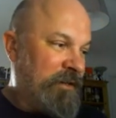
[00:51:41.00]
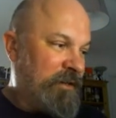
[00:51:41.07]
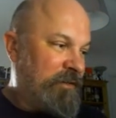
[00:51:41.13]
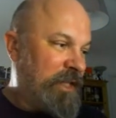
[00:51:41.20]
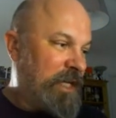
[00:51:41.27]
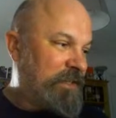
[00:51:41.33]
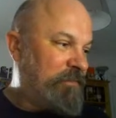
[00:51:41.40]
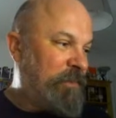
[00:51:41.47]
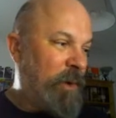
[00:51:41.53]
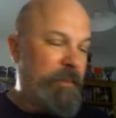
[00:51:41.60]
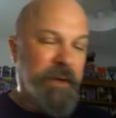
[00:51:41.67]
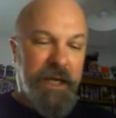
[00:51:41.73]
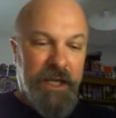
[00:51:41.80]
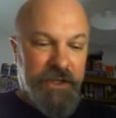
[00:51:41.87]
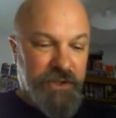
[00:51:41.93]
Thanks for
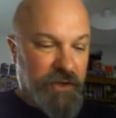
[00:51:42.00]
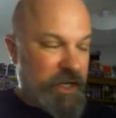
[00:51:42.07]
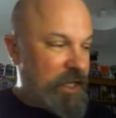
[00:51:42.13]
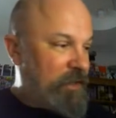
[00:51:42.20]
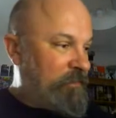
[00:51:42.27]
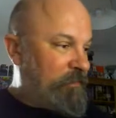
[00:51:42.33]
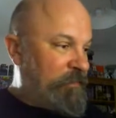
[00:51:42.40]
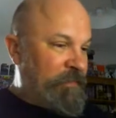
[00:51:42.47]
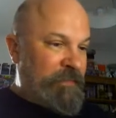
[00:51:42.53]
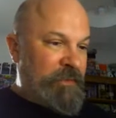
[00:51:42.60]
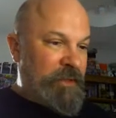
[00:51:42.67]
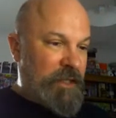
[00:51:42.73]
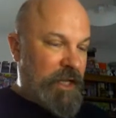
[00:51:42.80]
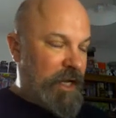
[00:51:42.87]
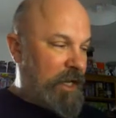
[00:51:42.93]
popping in, Johnny.
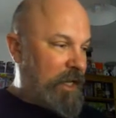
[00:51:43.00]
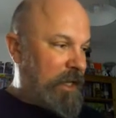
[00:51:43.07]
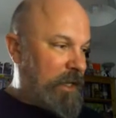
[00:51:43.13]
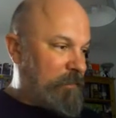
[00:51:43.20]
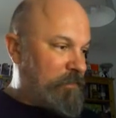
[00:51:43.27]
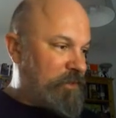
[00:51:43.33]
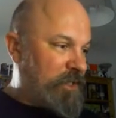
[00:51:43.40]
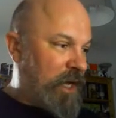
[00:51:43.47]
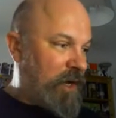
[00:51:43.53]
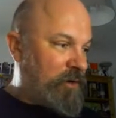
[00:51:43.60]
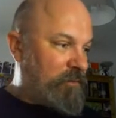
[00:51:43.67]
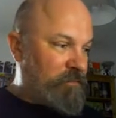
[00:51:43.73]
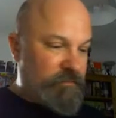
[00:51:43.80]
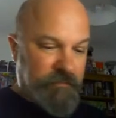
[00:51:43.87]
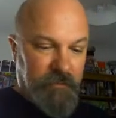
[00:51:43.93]
Um,
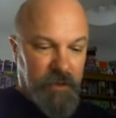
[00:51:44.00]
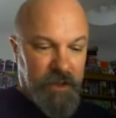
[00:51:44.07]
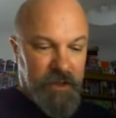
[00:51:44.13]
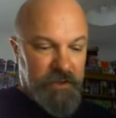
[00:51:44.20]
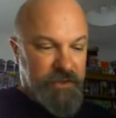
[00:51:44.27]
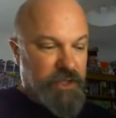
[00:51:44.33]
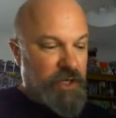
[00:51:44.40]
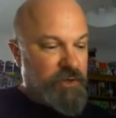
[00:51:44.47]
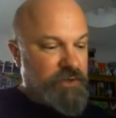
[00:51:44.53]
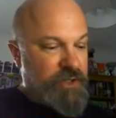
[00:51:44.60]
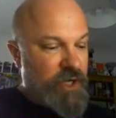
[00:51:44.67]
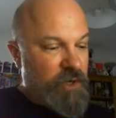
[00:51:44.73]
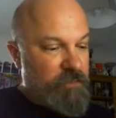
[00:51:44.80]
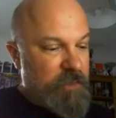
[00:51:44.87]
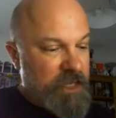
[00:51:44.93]
so,
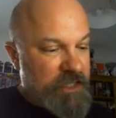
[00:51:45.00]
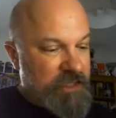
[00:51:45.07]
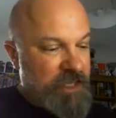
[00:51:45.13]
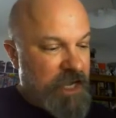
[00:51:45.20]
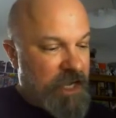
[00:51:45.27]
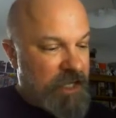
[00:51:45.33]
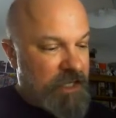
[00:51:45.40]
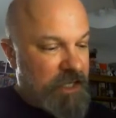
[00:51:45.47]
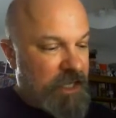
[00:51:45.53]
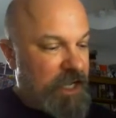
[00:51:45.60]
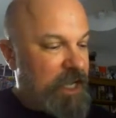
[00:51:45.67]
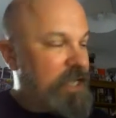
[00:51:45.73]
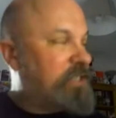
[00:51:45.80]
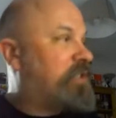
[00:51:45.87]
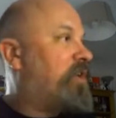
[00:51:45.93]
2-2 Mystic
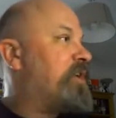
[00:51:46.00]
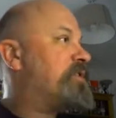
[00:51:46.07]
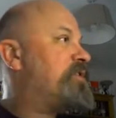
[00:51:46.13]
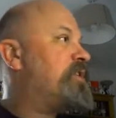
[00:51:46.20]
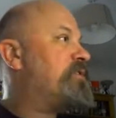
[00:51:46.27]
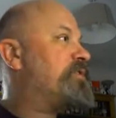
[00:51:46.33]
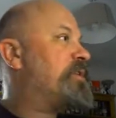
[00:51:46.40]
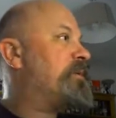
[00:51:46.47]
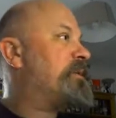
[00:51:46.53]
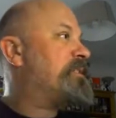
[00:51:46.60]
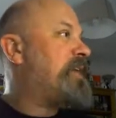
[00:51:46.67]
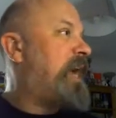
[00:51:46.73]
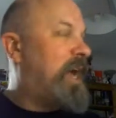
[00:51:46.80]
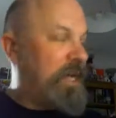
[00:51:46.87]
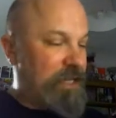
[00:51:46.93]
has got a 2-2
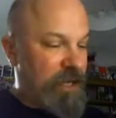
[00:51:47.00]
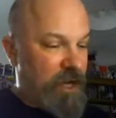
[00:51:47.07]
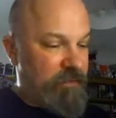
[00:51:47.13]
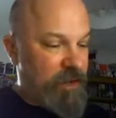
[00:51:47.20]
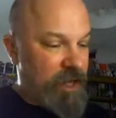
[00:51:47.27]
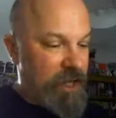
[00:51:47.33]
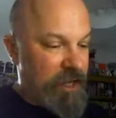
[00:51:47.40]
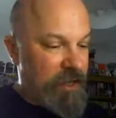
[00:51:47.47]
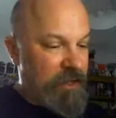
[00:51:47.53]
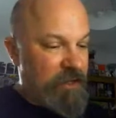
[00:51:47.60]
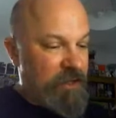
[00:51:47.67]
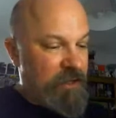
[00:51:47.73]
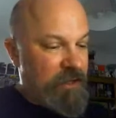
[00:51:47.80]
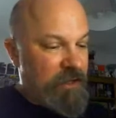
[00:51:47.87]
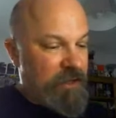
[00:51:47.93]
attack over here.
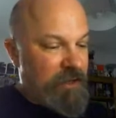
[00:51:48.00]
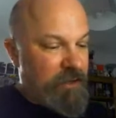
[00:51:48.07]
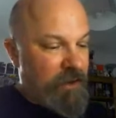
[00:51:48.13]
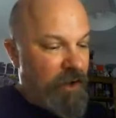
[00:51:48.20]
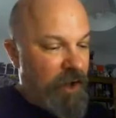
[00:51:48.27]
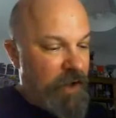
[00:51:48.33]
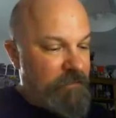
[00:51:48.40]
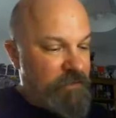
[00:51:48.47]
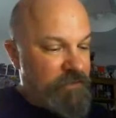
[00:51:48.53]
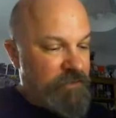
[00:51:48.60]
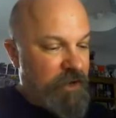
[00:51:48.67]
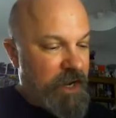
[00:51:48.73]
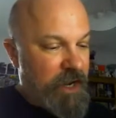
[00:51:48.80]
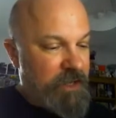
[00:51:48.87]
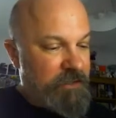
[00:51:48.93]
Life
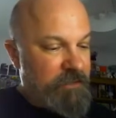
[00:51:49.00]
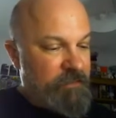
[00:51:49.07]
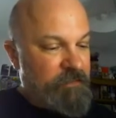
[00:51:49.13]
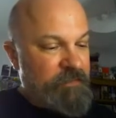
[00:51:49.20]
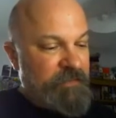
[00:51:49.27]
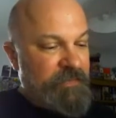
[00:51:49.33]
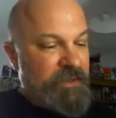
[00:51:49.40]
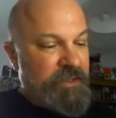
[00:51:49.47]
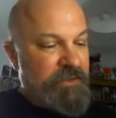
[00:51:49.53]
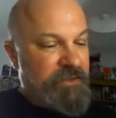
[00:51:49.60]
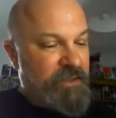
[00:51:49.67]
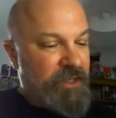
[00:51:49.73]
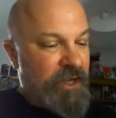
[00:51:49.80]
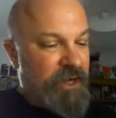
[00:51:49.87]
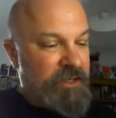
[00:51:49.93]
Drain.
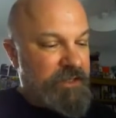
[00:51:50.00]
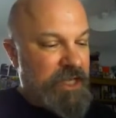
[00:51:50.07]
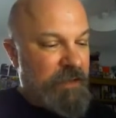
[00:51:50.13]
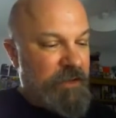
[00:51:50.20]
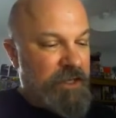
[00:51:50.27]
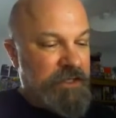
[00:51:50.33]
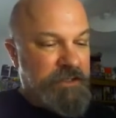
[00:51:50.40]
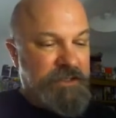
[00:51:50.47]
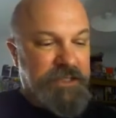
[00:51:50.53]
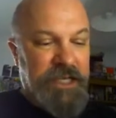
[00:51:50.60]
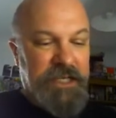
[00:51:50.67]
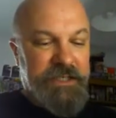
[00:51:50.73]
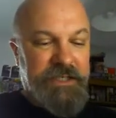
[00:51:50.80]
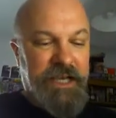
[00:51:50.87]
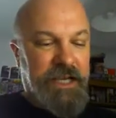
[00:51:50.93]
God damn it.
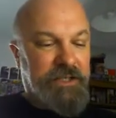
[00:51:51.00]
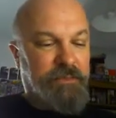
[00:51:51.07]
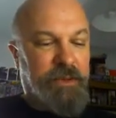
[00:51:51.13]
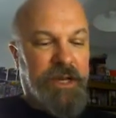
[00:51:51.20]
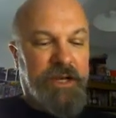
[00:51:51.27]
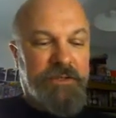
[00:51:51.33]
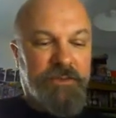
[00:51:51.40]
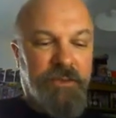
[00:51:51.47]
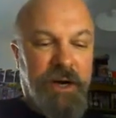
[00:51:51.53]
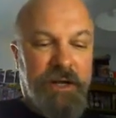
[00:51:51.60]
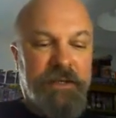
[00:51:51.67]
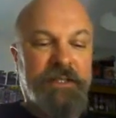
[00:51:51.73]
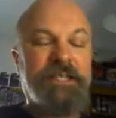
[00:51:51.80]
D6 plus 1.